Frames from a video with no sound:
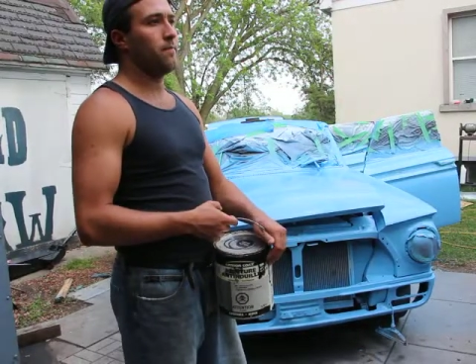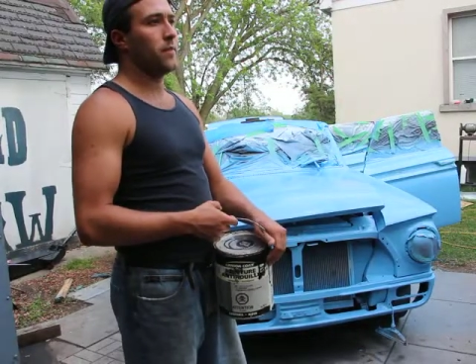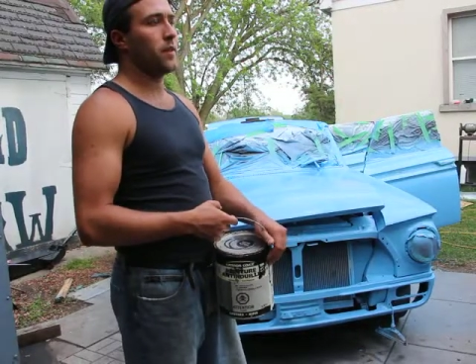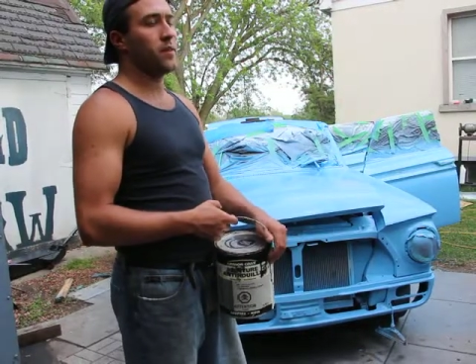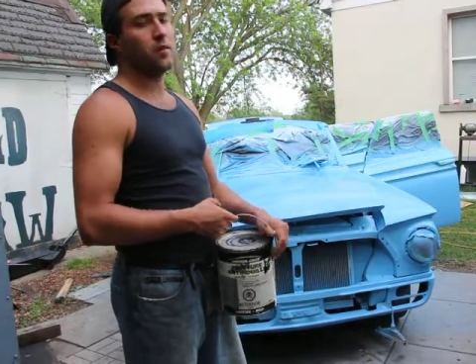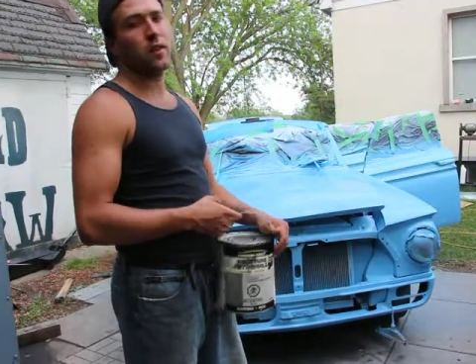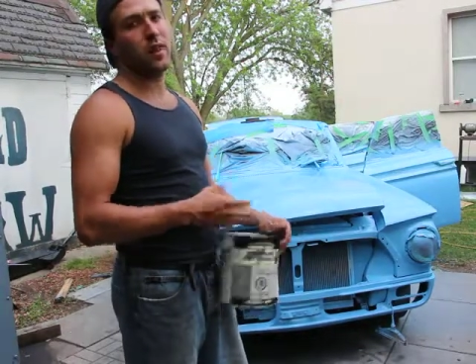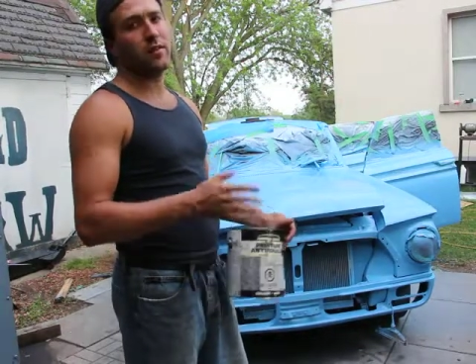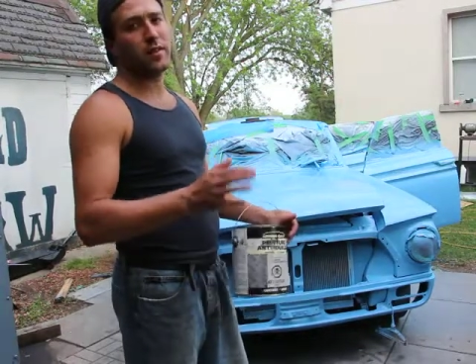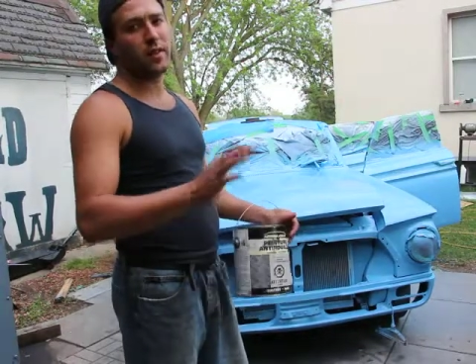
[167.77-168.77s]
You even
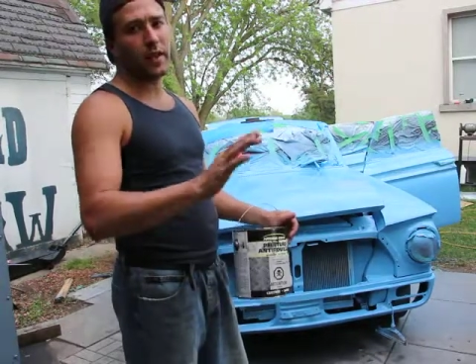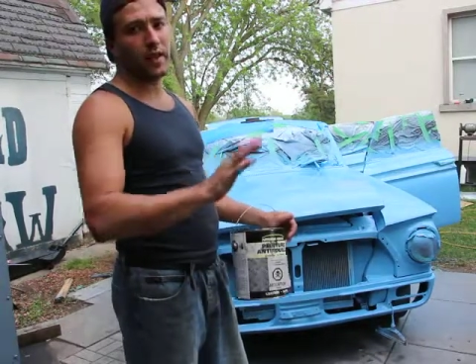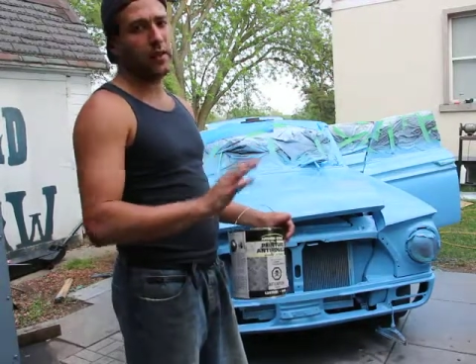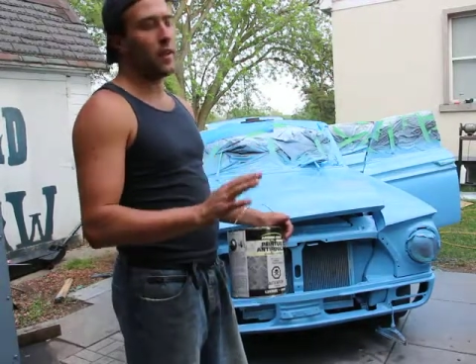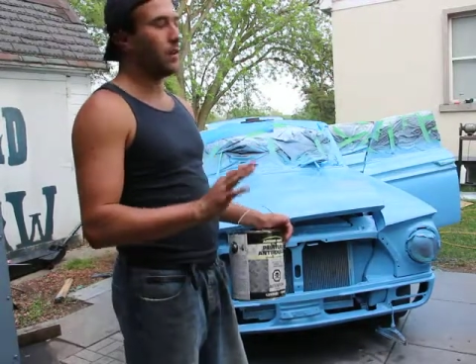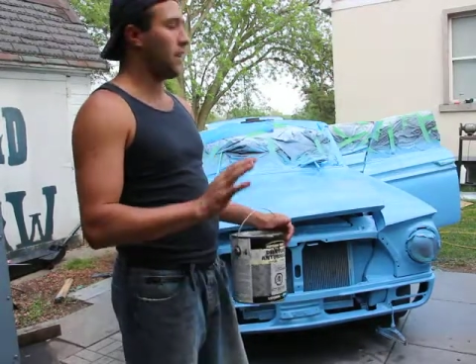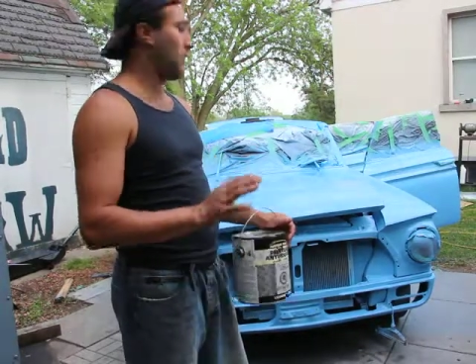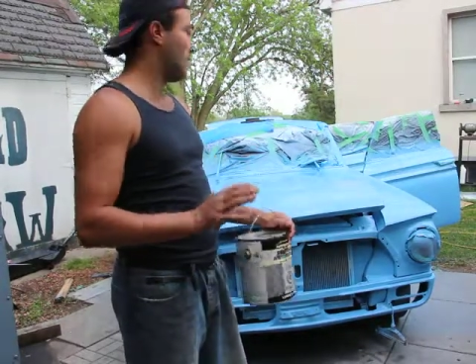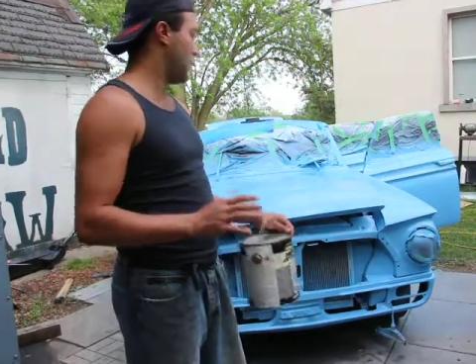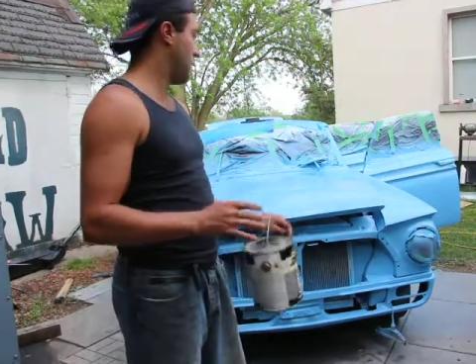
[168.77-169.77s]
have to sand that
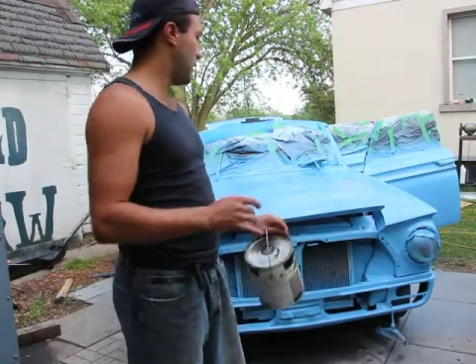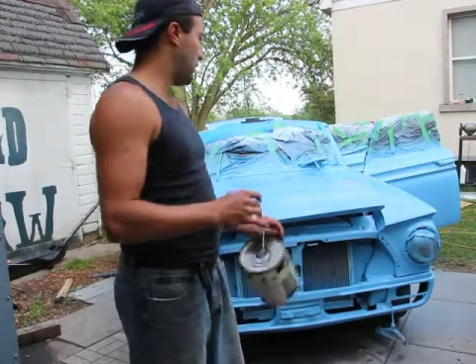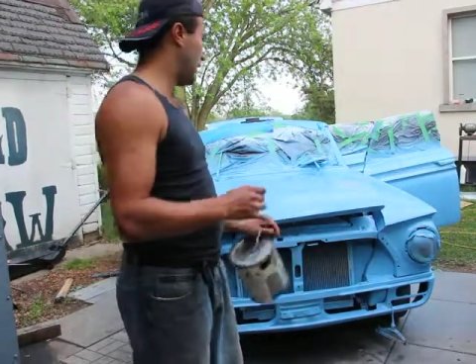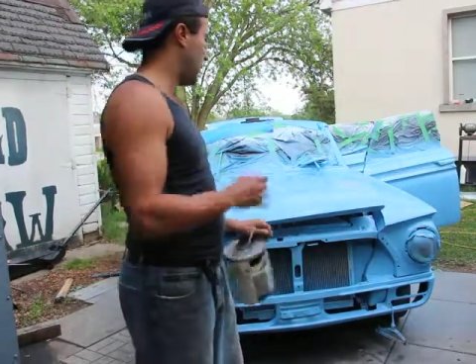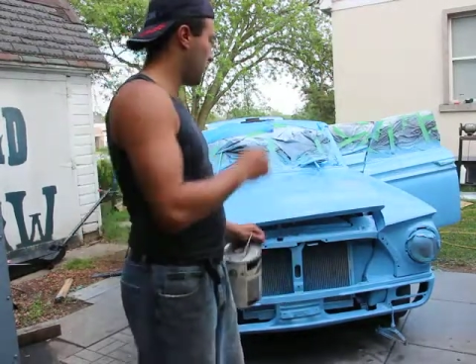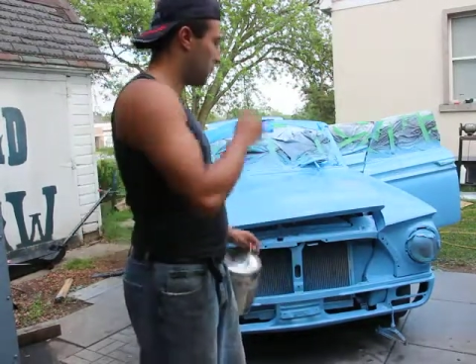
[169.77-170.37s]
down a little bit later,